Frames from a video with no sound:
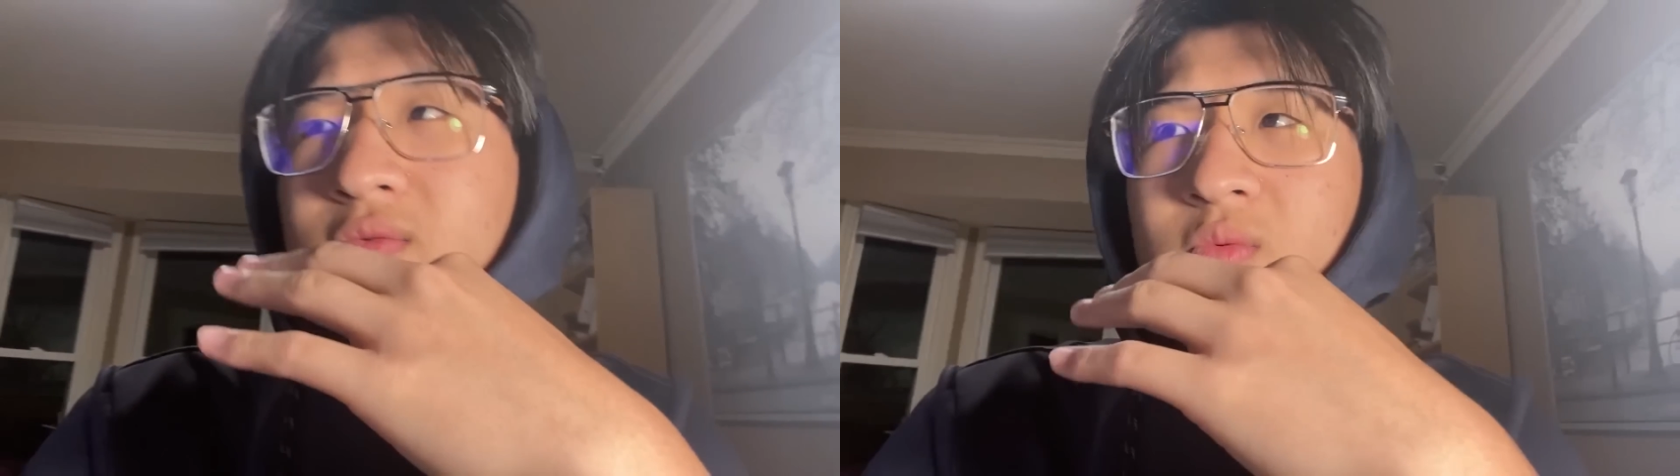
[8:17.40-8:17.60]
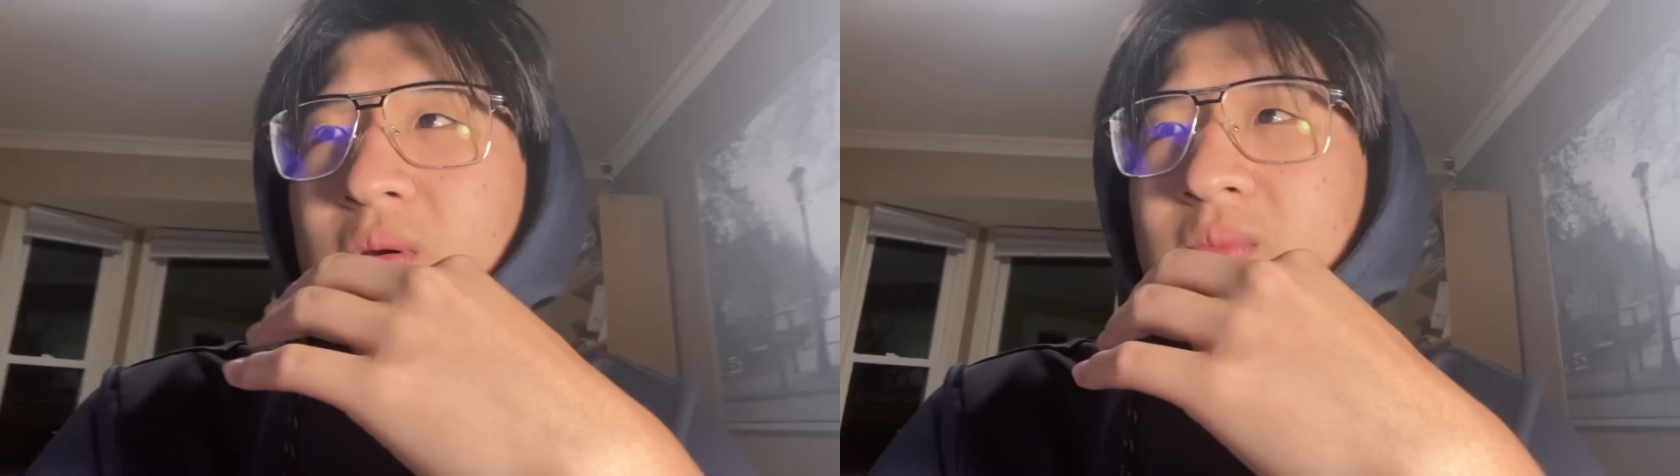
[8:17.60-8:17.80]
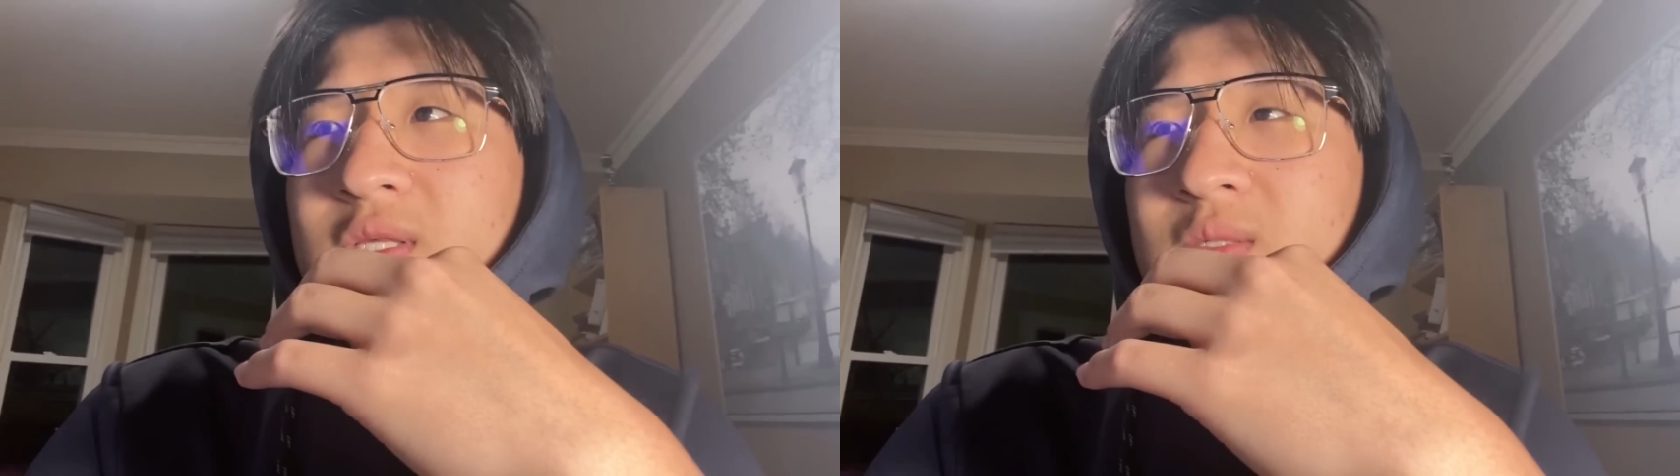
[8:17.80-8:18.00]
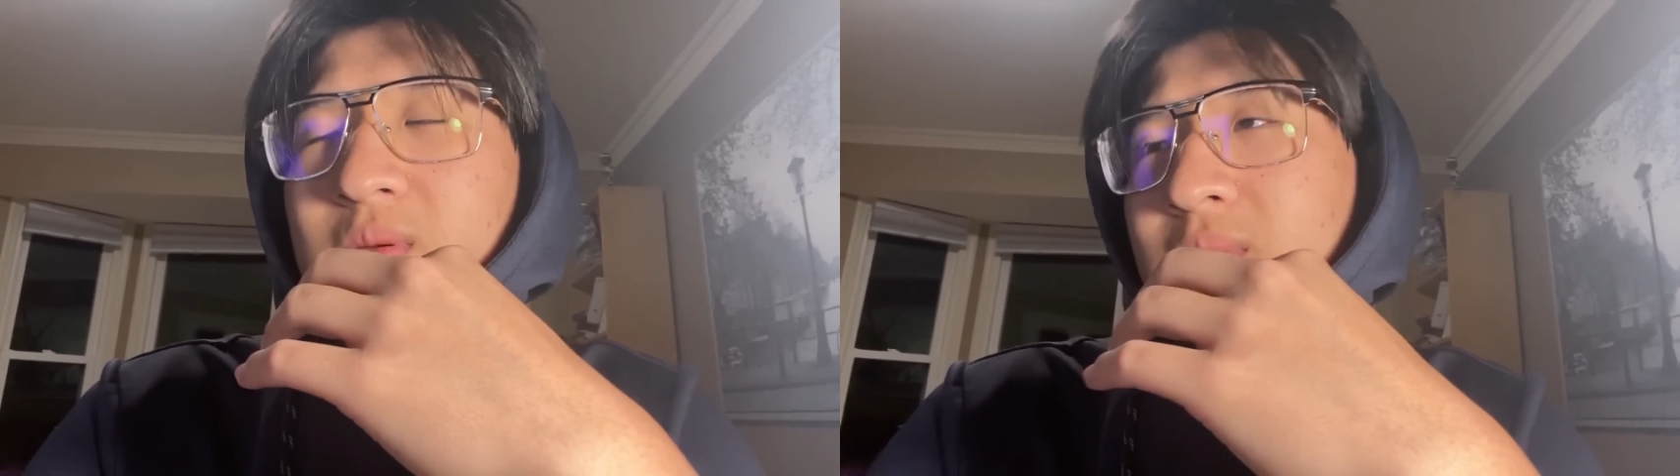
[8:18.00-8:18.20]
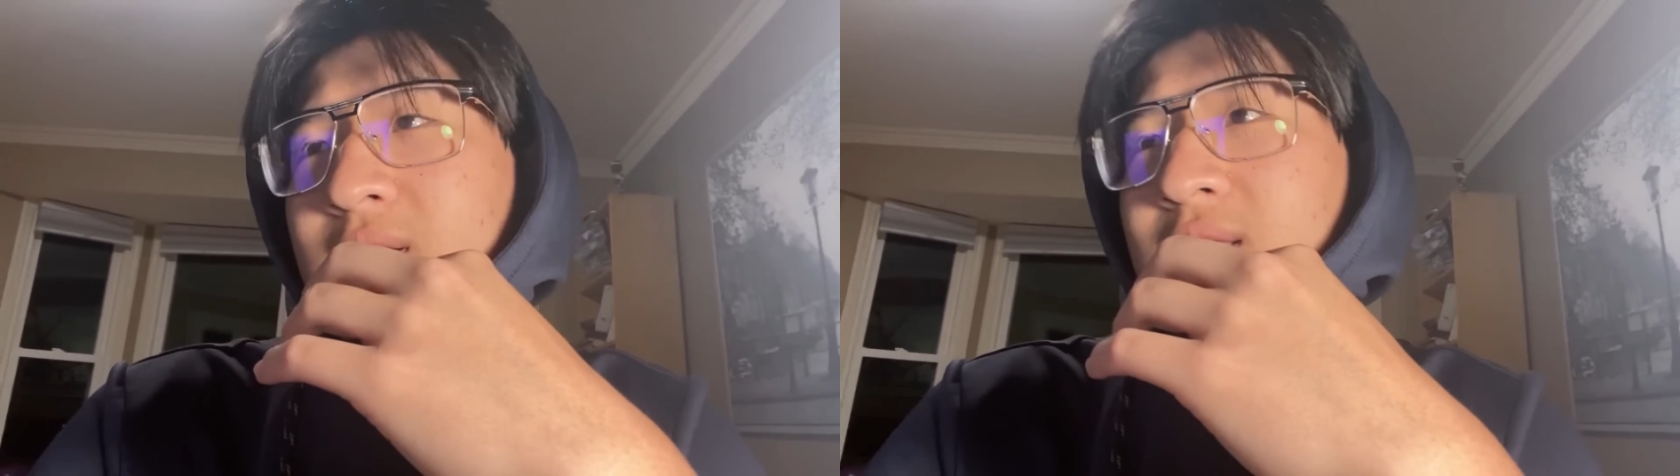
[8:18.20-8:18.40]
even remember this,
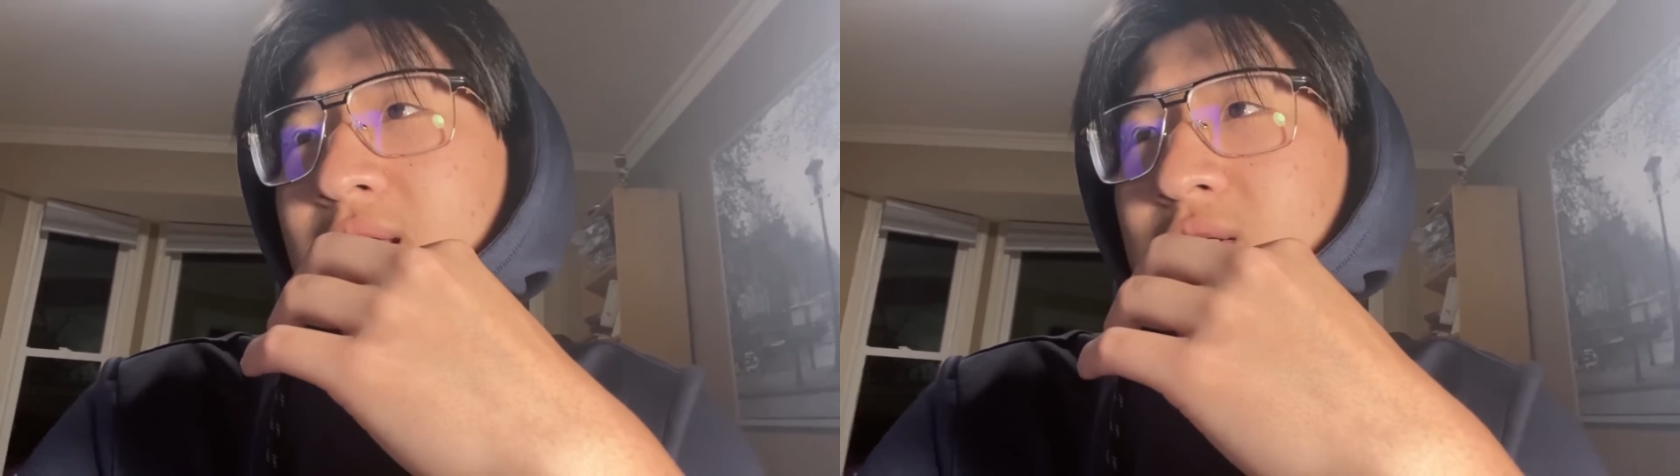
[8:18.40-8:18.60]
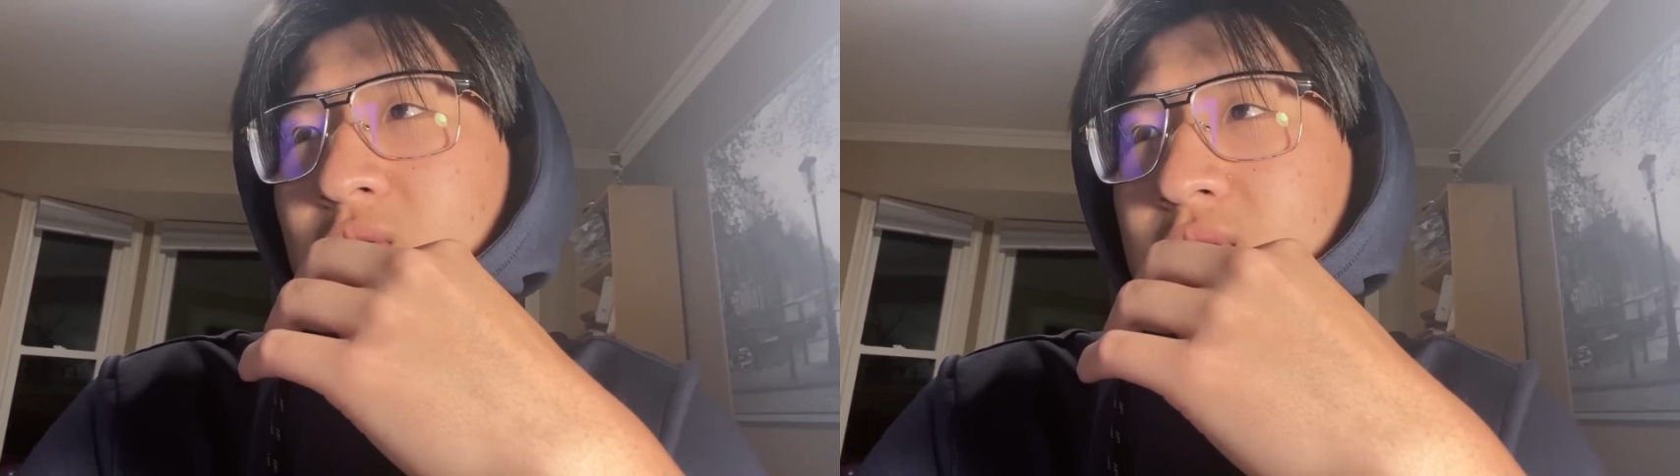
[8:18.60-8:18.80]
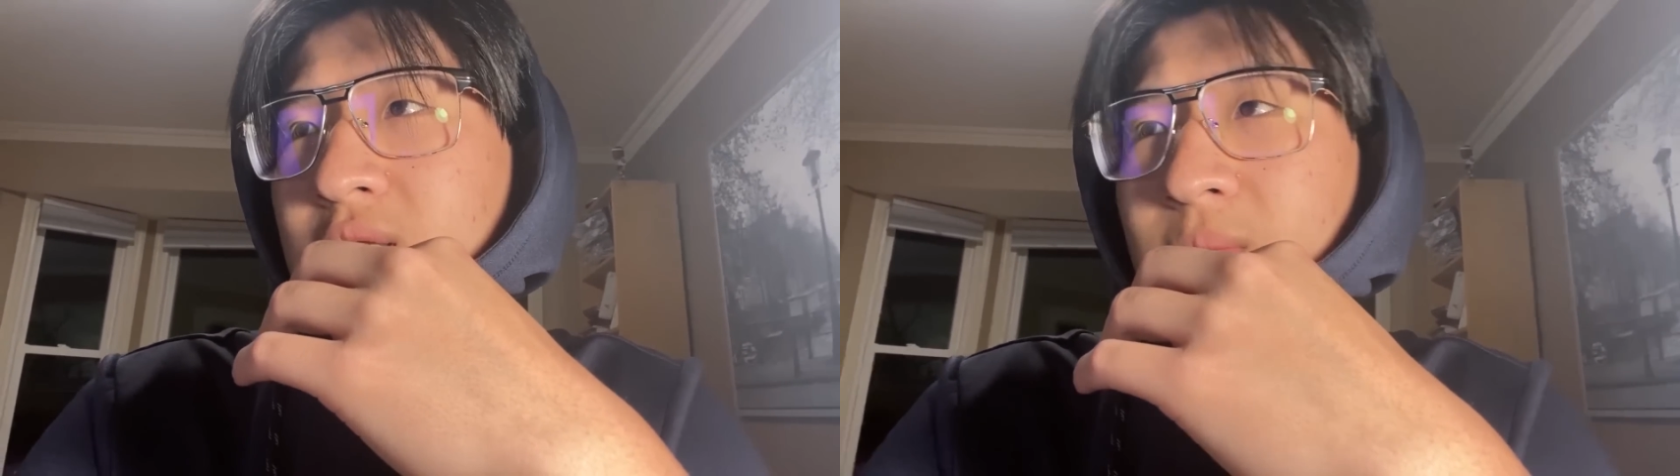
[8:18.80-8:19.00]
but apparently I chose